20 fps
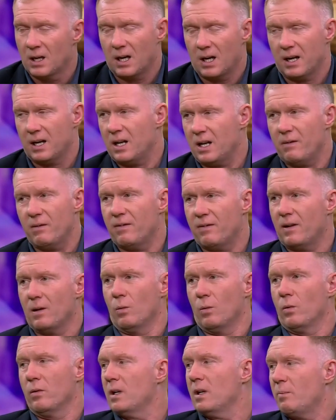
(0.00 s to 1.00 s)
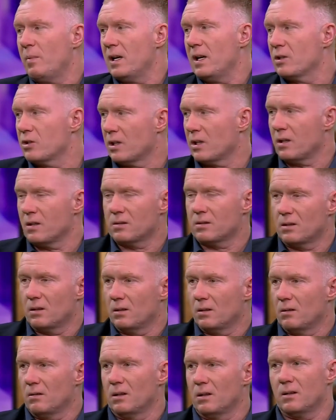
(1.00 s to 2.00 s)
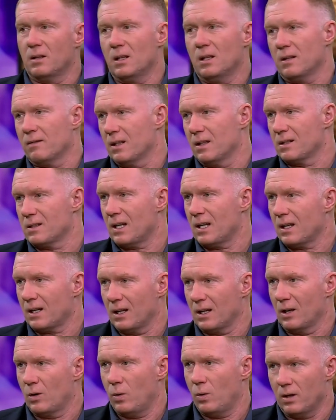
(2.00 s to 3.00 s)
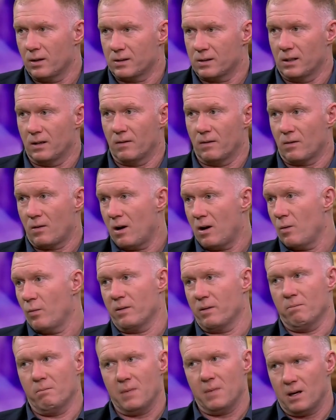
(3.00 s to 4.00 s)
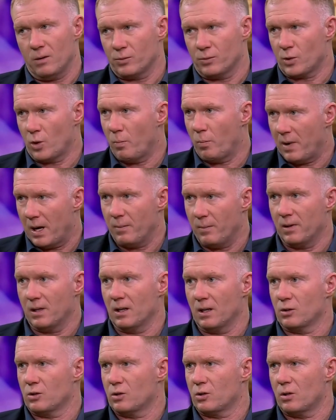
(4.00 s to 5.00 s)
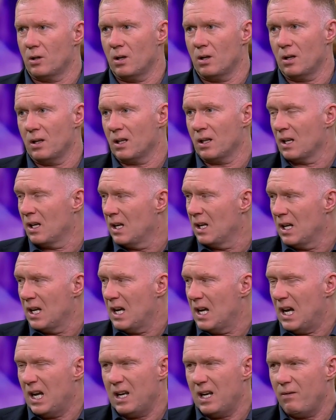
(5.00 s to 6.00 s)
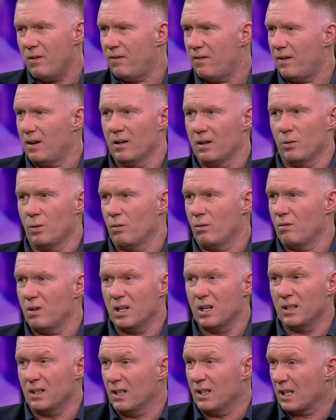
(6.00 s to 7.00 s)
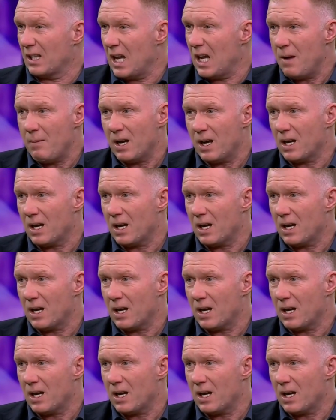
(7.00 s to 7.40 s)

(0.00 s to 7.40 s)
And I never felt worried by Chelsea. You know, you think of the attacking quality that they got with Mount, Aubameyang, Sterling. I never felt they were really in the game. I